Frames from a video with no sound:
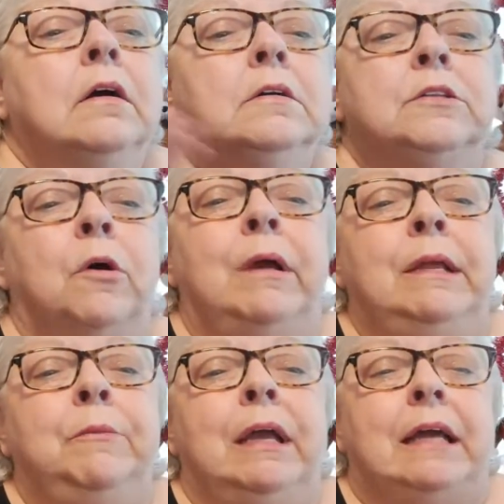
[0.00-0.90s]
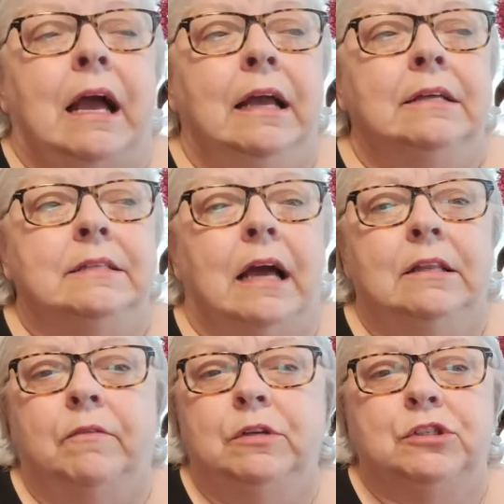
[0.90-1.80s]
So anyway, guys, I
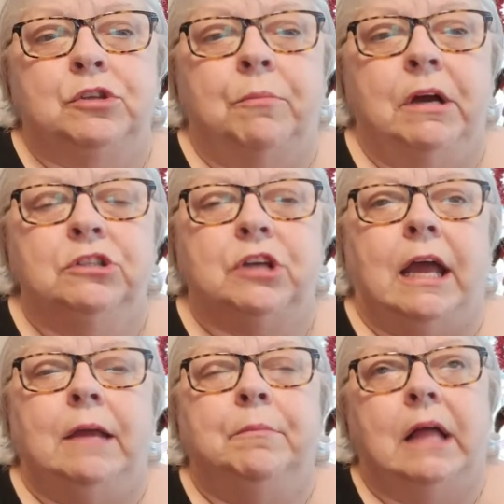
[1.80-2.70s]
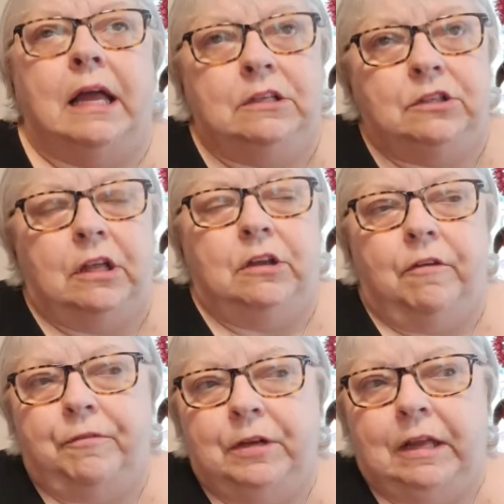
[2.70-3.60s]
love you so much. I am glad that you
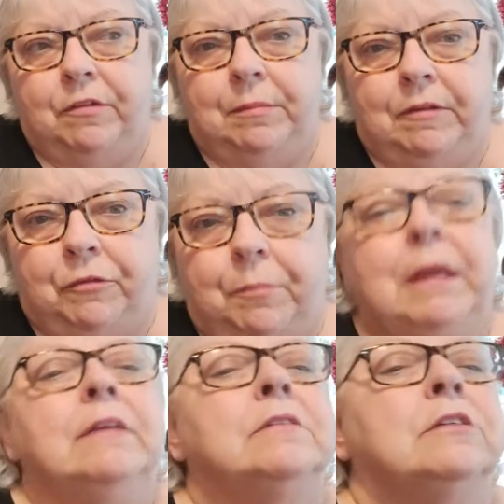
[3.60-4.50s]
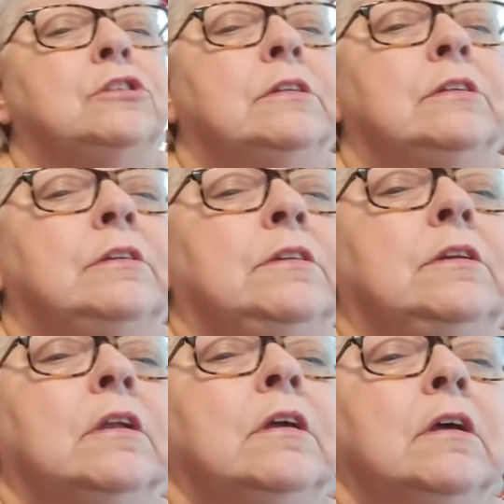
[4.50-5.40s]
have forgiven me for being such a
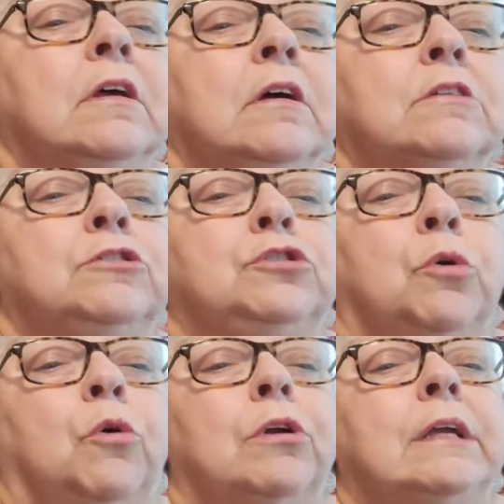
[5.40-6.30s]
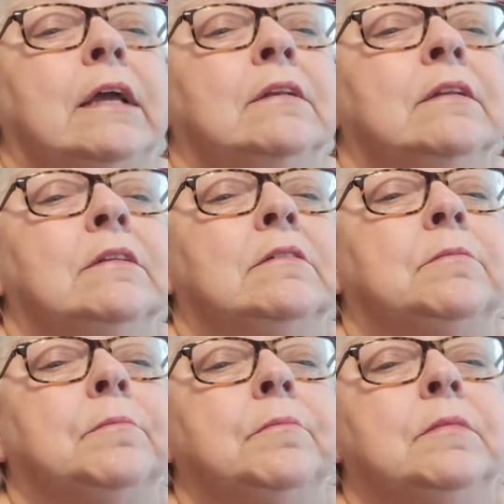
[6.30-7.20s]
dork and
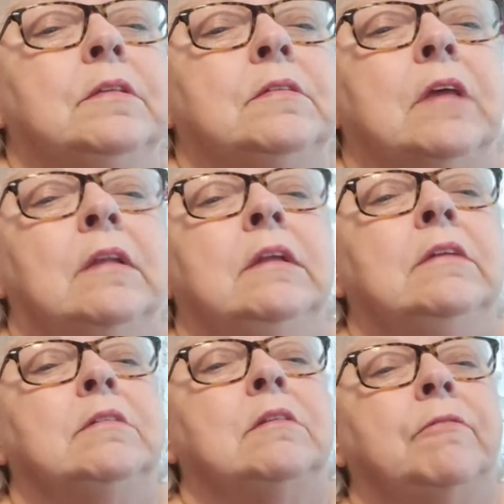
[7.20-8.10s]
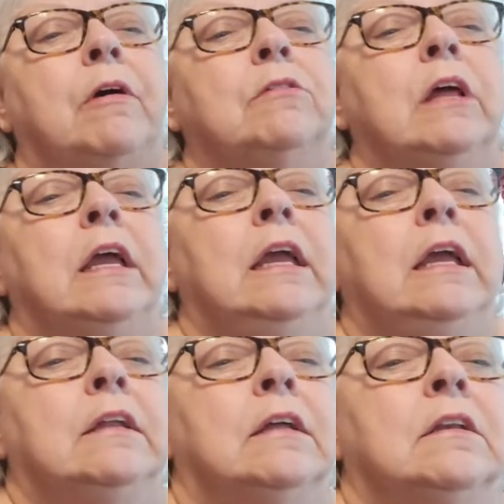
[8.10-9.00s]
sending stuff out
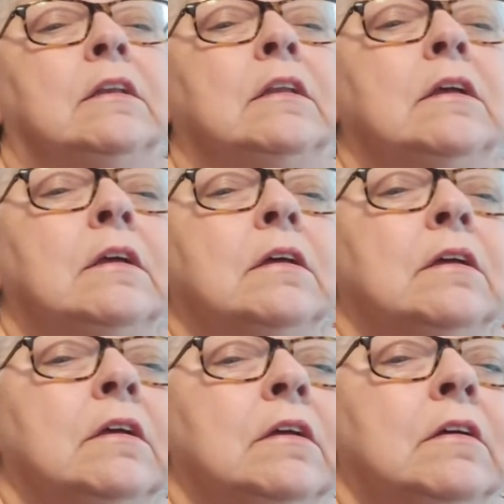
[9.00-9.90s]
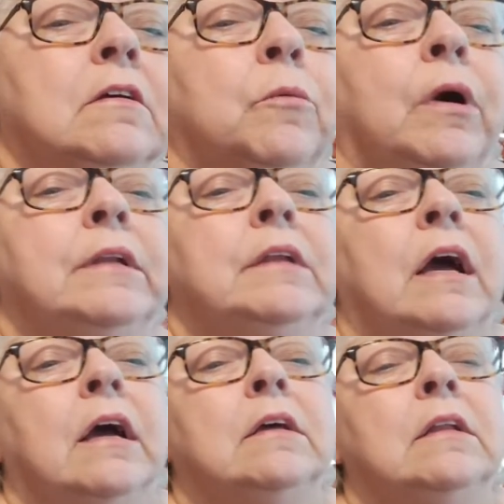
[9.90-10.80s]
late and
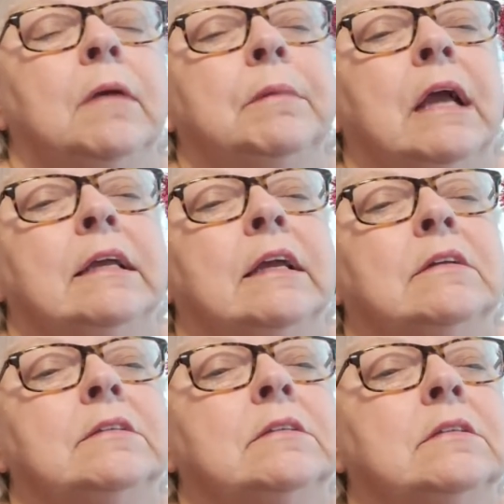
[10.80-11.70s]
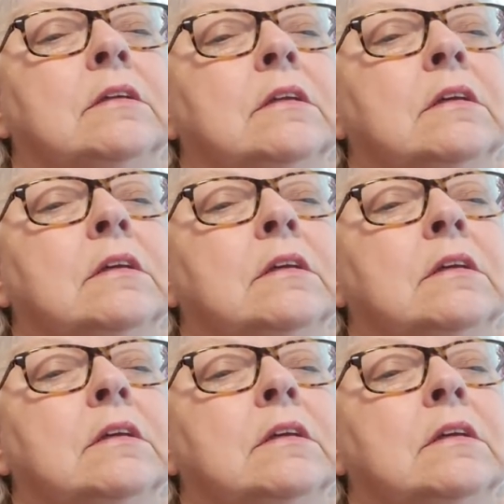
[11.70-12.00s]
whatnot. I mean, I guess,